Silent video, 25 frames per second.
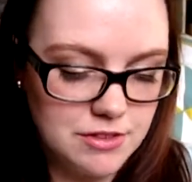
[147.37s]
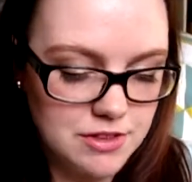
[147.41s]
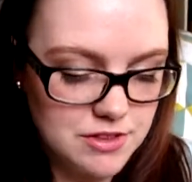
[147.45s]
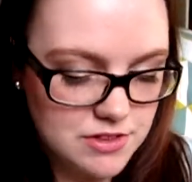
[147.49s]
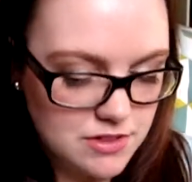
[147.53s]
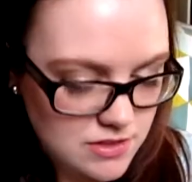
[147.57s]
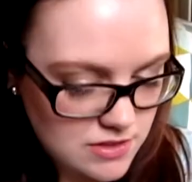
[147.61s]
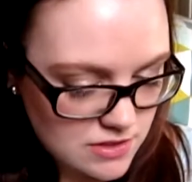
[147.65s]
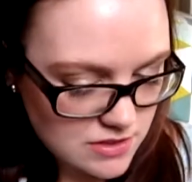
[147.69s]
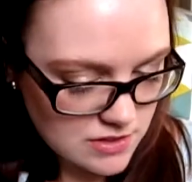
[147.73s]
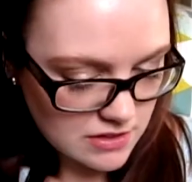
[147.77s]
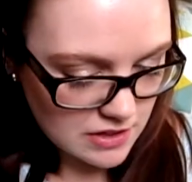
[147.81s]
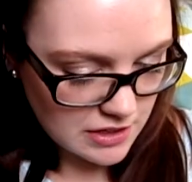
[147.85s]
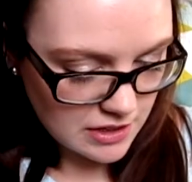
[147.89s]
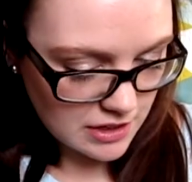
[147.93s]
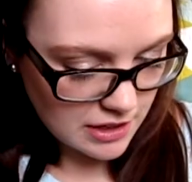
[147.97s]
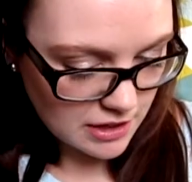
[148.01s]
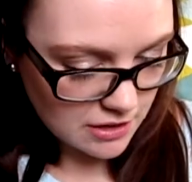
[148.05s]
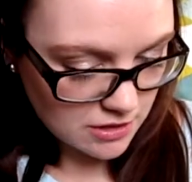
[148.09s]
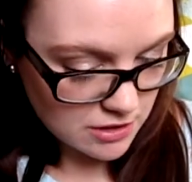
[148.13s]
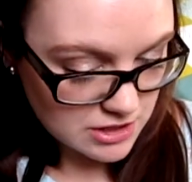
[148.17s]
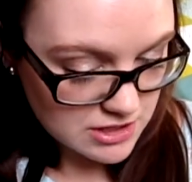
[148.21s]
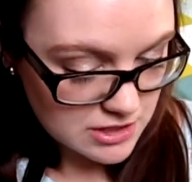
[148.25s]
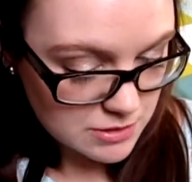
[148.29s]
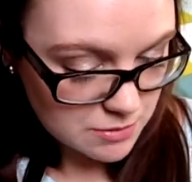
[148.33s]
This is the
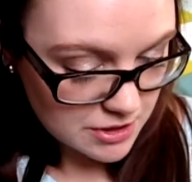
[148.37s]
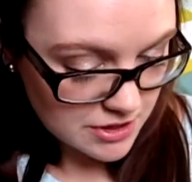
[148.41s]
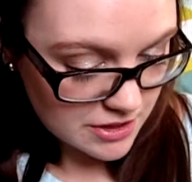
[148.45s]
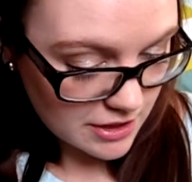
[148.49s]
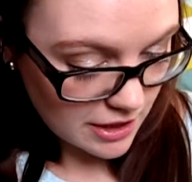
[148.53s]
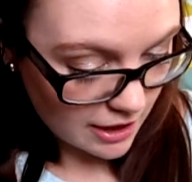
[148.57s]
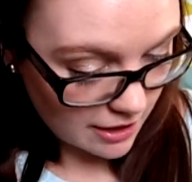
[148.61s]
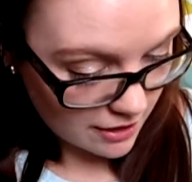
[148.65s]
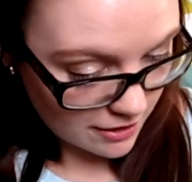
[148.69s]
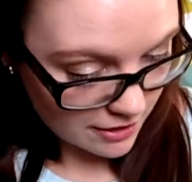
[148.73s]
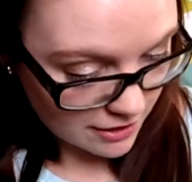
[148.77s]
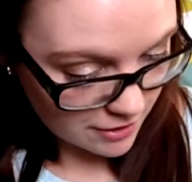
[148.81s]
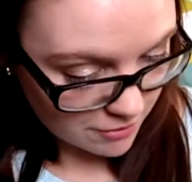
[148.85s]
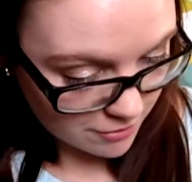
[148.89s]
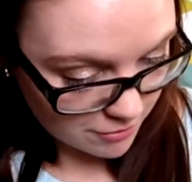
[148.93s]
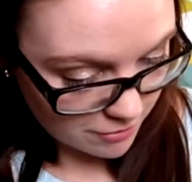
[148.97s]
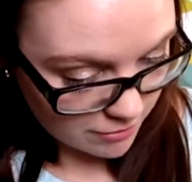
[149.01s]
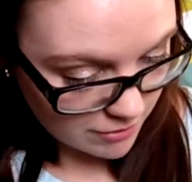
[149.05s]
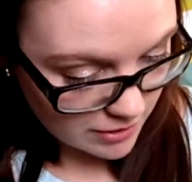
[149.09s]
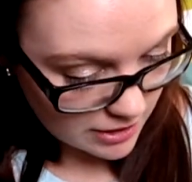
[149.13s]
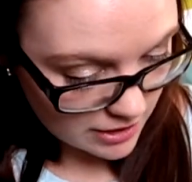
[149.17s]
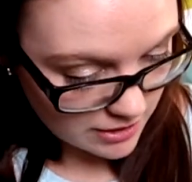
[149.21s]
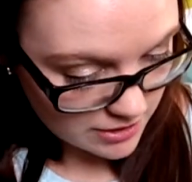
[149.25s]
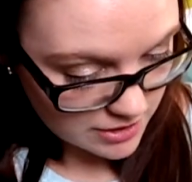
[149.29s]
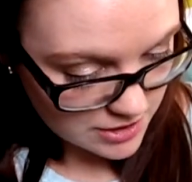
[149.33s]
Elizabeth Arden
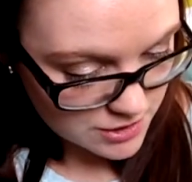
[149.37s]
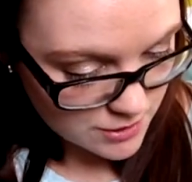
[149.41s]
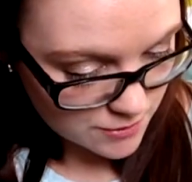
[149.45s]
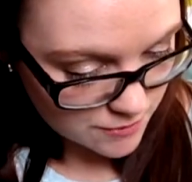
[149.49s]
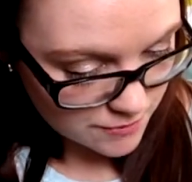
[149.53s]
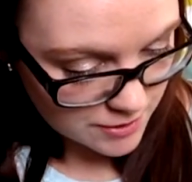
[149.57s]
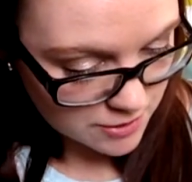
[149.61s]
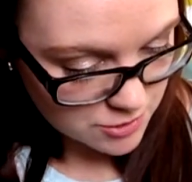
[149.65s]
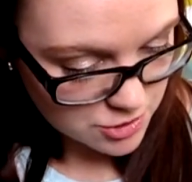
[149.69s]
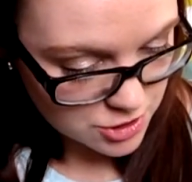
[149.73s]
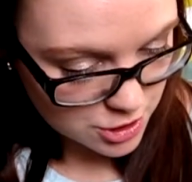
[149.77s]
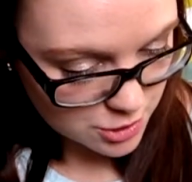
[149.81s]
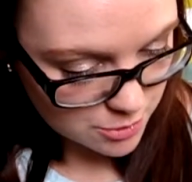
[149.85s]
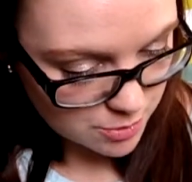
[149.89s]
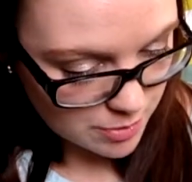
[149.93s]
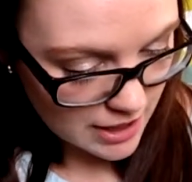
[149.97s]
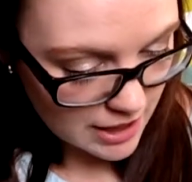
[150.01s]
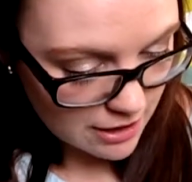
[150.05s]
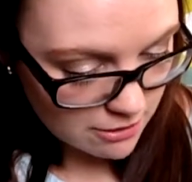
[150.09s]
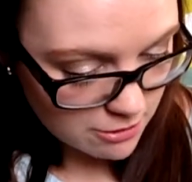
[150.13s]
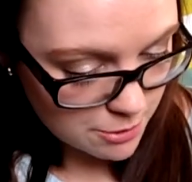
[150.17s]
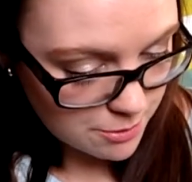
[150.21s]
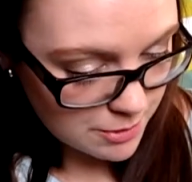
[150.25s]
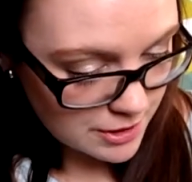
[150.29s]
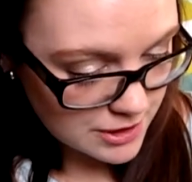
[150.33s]
Flawless Future
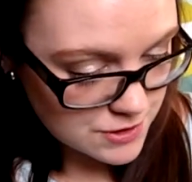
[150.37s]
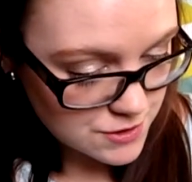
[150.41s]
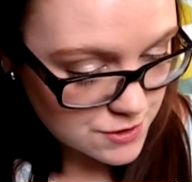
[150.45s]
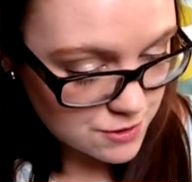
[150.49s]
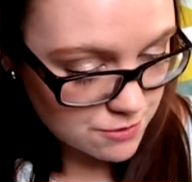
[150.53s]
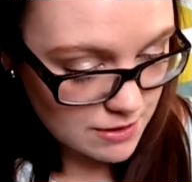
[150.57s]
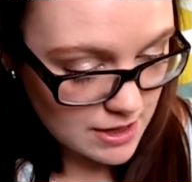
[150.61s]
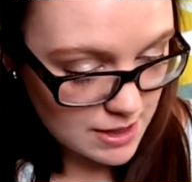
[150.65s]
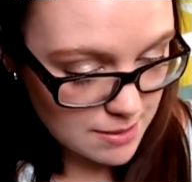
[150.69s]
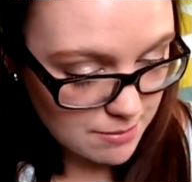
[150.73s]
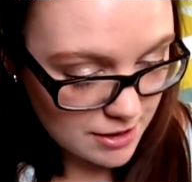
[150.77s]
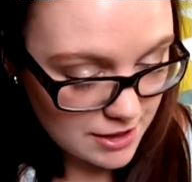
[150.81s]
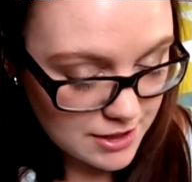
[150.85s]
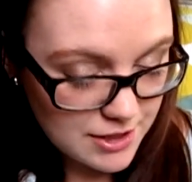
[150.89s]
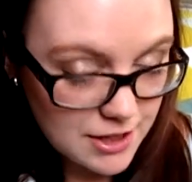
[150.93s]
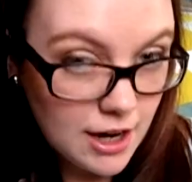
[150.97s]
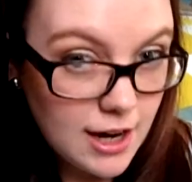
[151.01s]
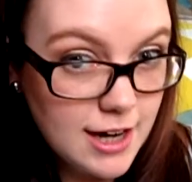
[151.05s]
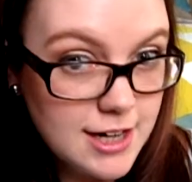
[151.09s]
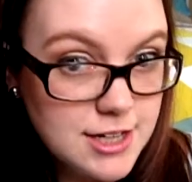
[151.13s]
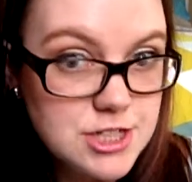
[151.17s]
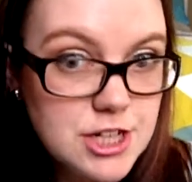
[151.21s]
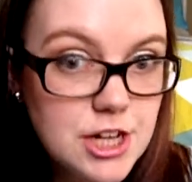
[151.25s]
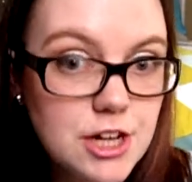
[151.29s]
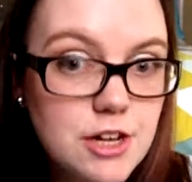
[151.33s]
Powered by Ceramide
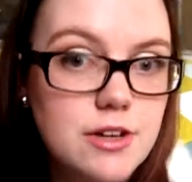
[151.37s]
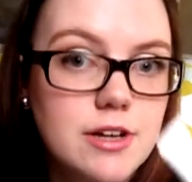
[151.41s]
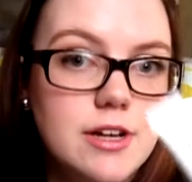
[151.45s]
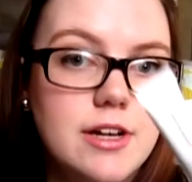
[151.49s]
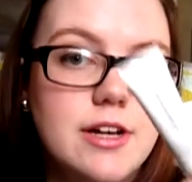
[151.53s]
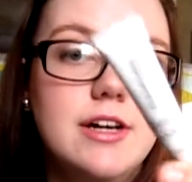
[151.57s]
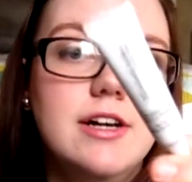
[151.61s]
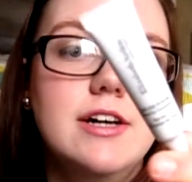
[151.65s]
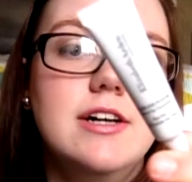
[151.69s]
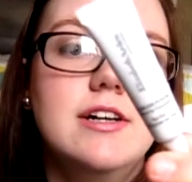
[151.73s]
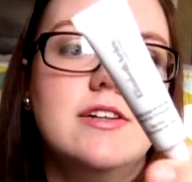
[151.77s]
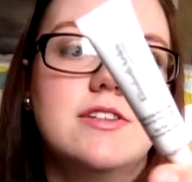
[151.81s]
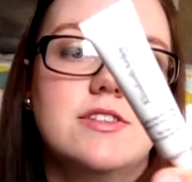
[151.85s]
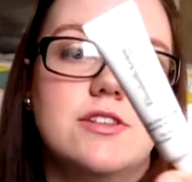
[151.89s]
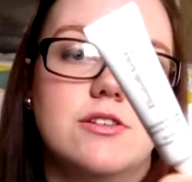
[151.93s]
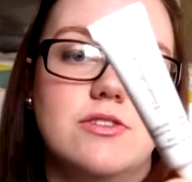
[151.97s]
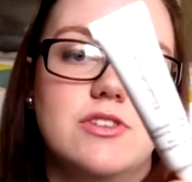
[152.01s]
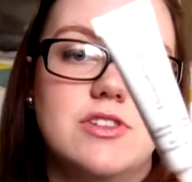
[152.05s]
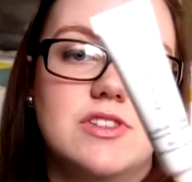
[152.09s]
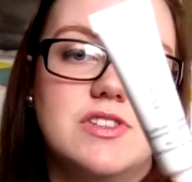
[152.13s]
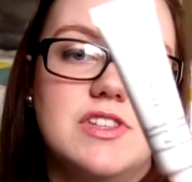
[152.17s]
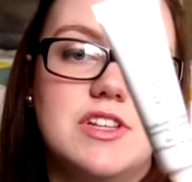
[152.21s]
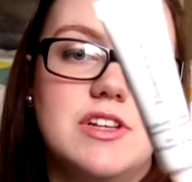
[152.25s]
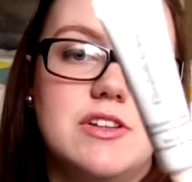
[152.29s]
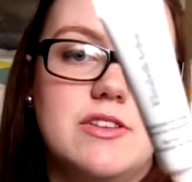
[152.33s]
Eye Gel. So it
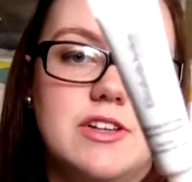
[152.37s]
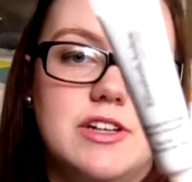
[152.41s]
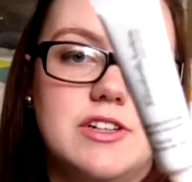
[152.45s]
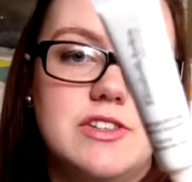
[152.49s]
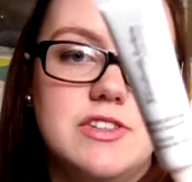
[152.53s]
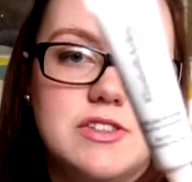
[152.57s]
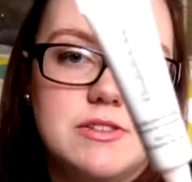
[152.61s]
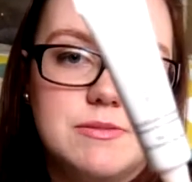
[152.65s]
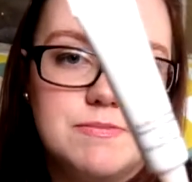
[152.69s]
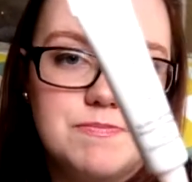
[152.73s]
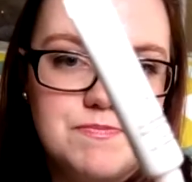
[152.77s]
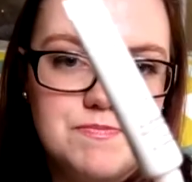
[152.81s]
looks like this.